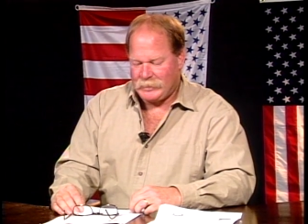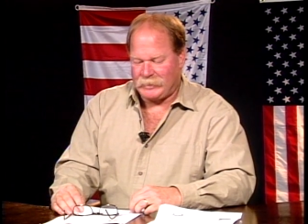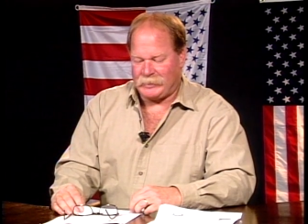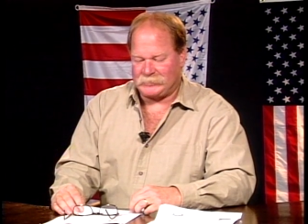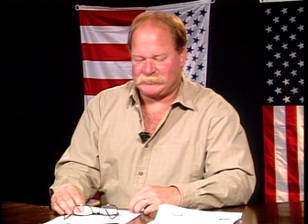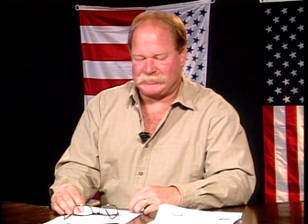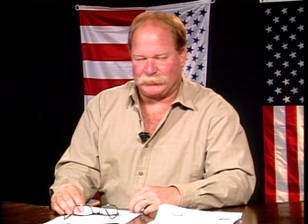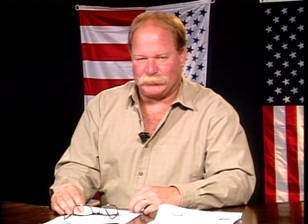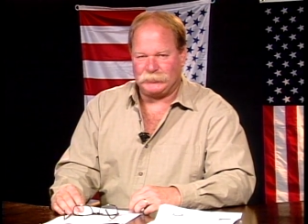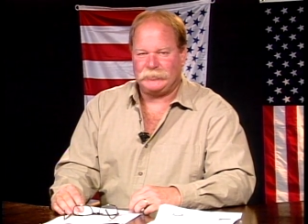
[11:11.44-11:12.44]
are
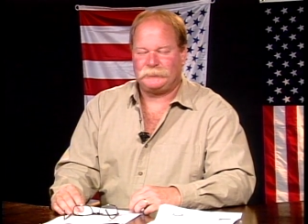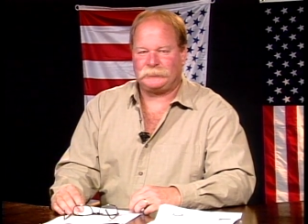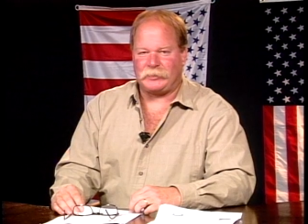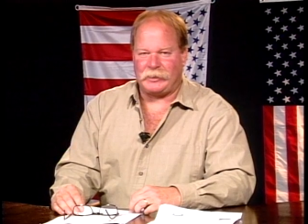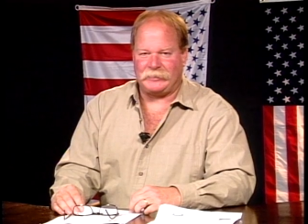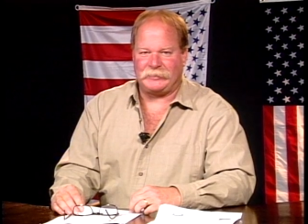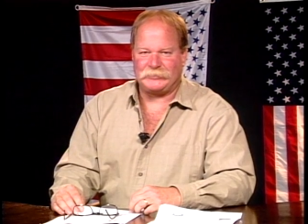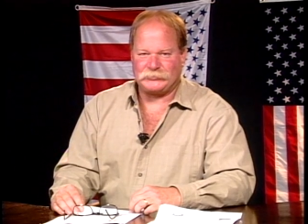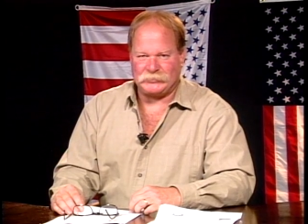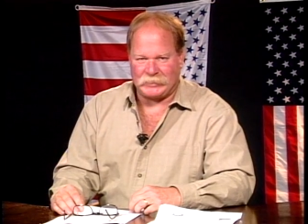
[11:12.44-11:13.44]
still
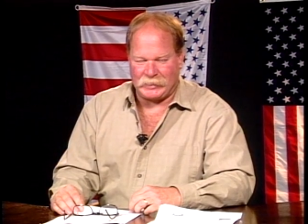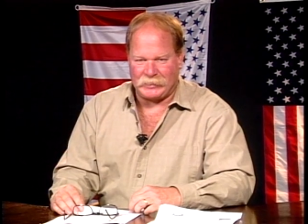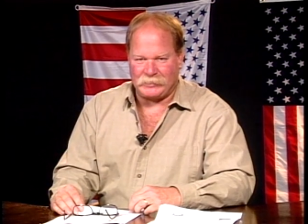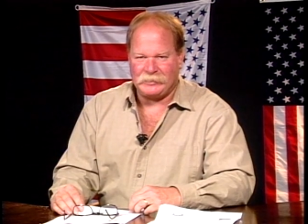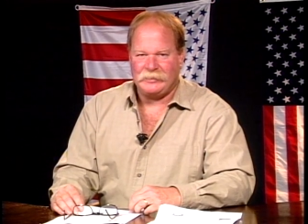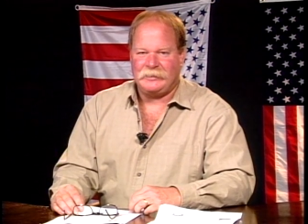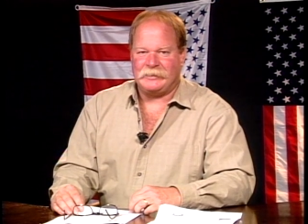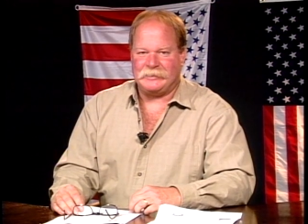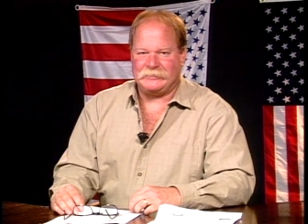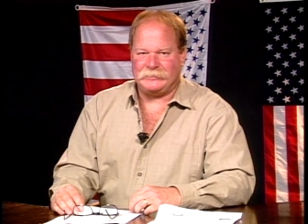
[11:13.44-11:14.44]
flying today,
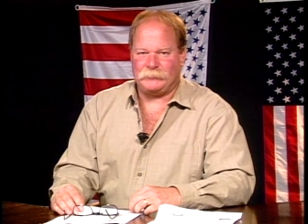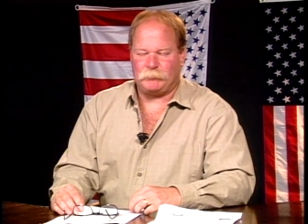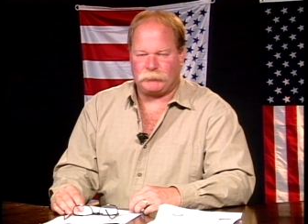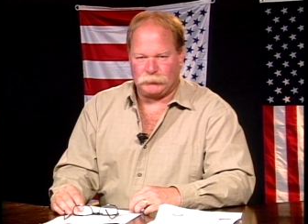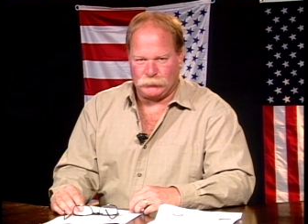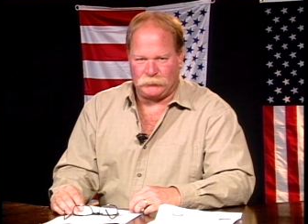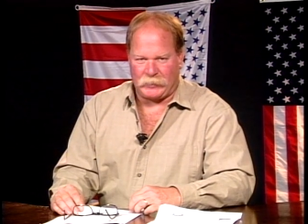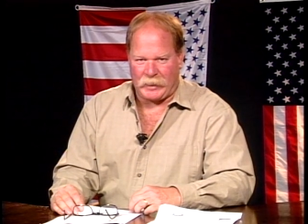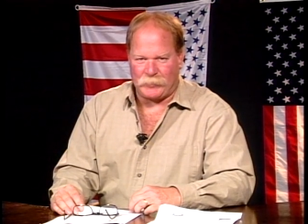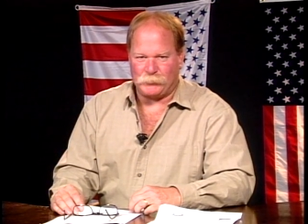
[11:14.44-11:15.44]
and he proved
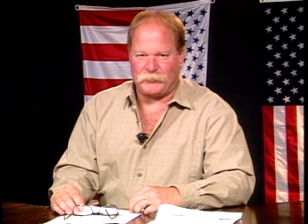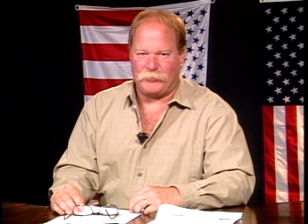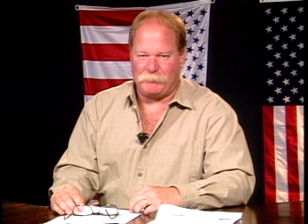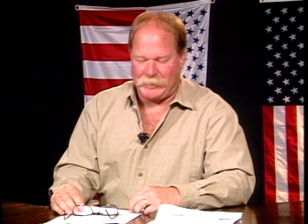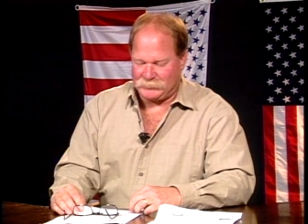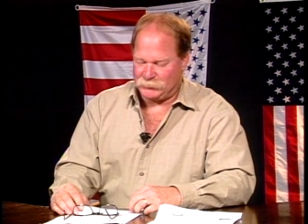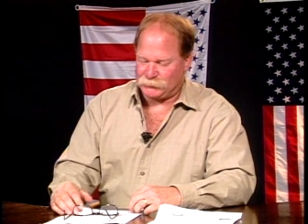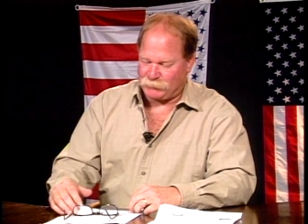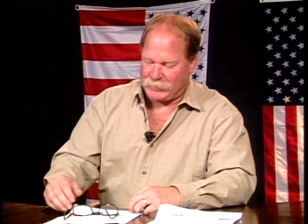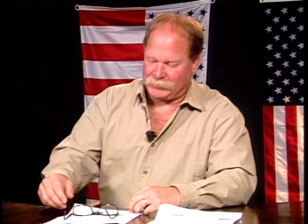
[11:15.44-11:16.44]
that with
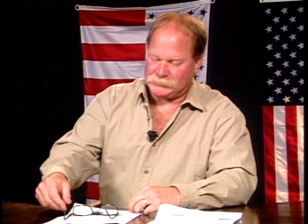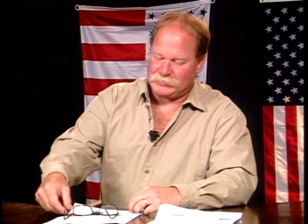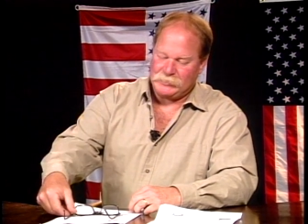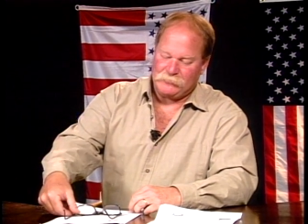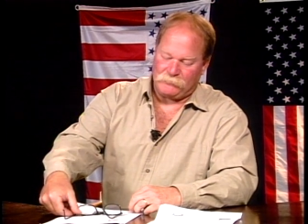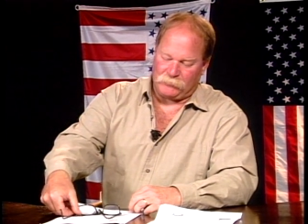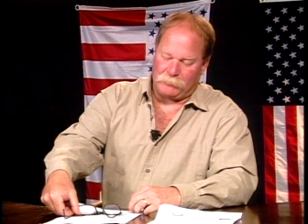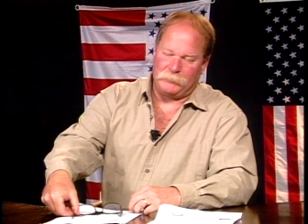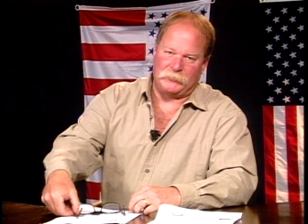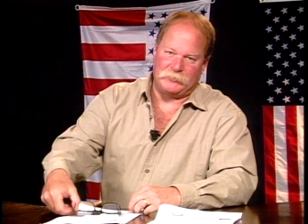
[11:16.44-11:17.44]
maintenance records
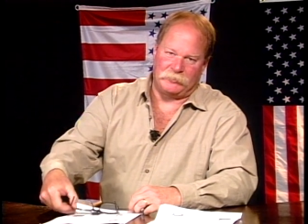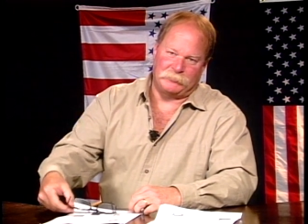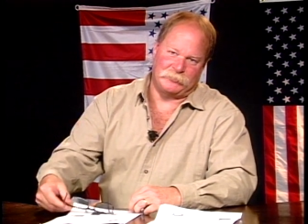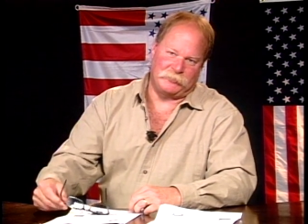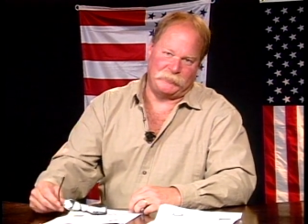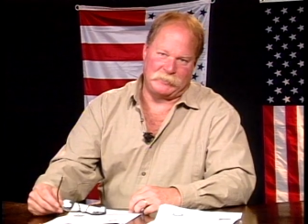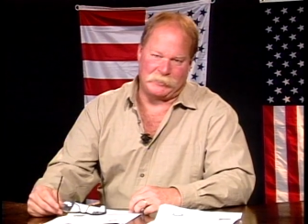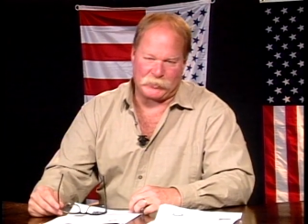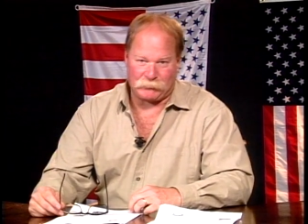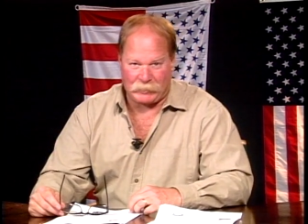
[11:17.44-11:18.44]
from the number of the
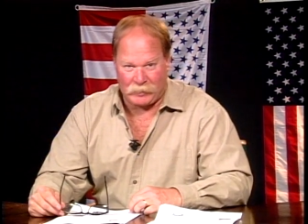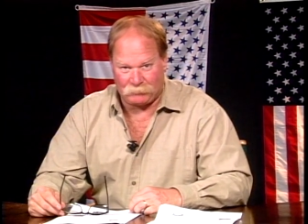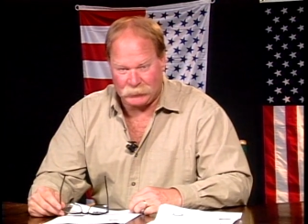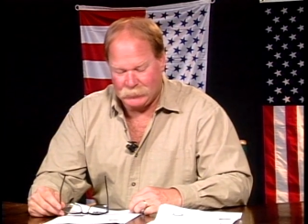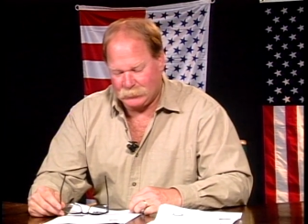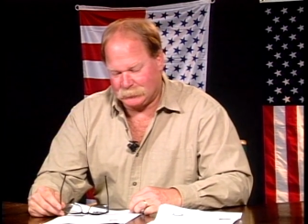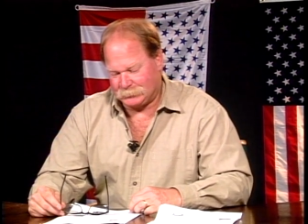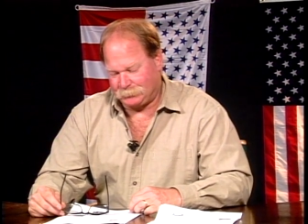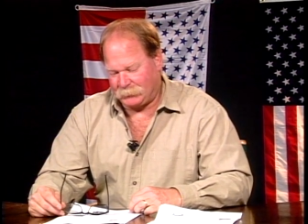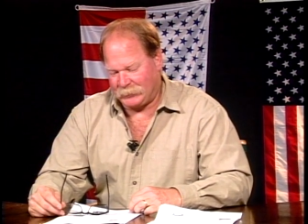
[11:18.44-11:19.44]
aircraft.
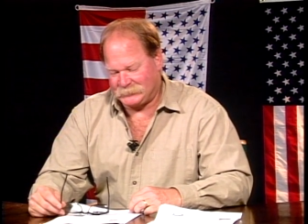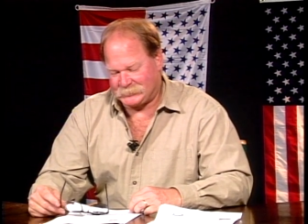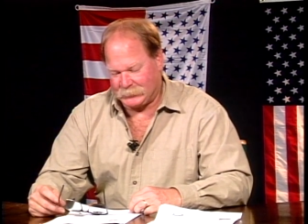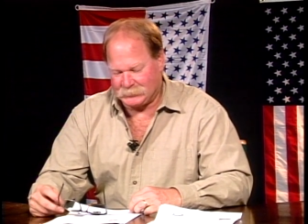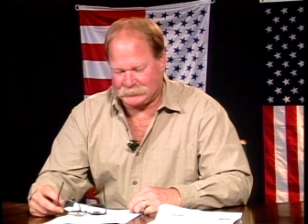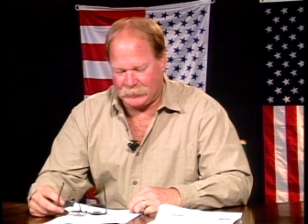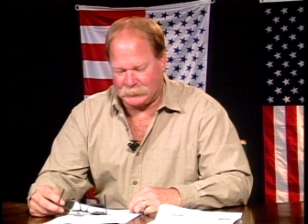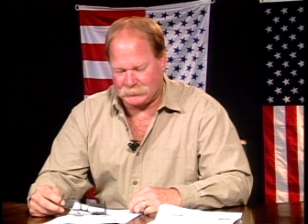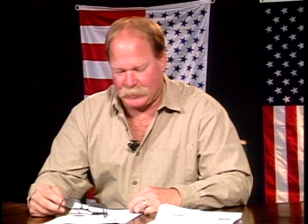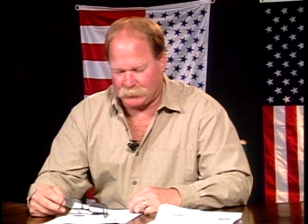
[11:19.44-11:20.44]
And since
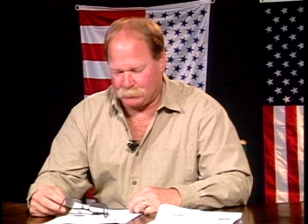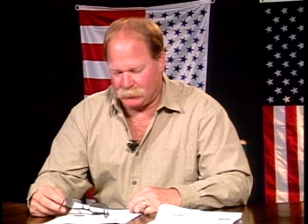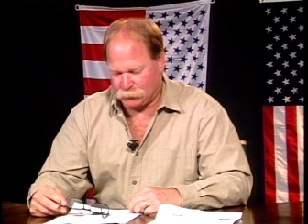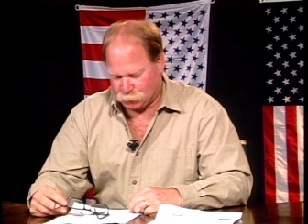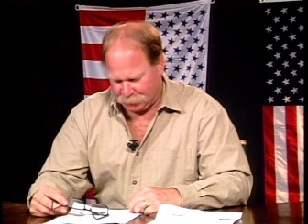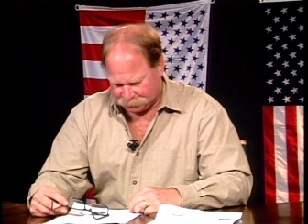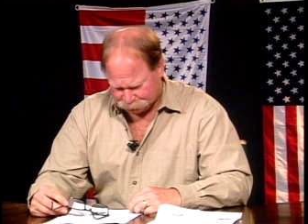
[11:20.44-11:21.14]
that documentary,